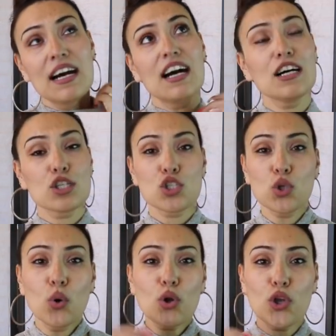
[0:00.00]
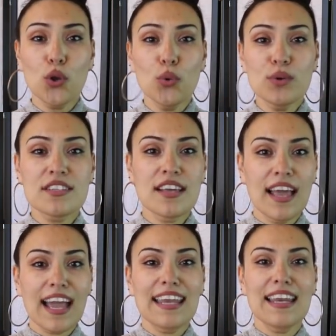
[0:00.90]
uh, so cute
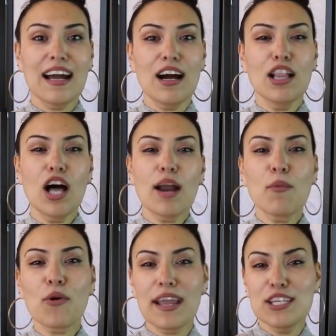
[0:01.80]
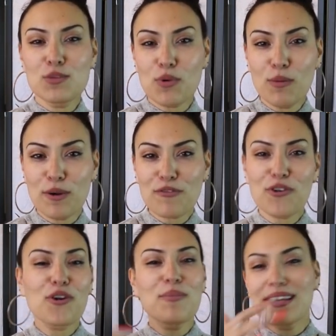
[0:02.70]
and a lot more age-appropriate
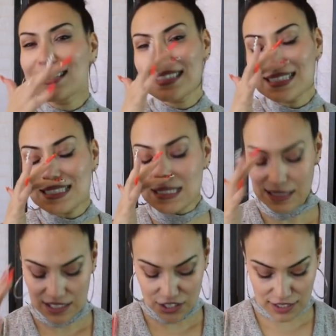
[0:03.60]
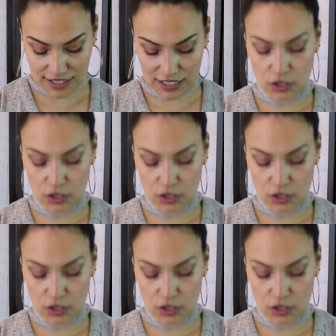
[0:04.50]
for her because it's just,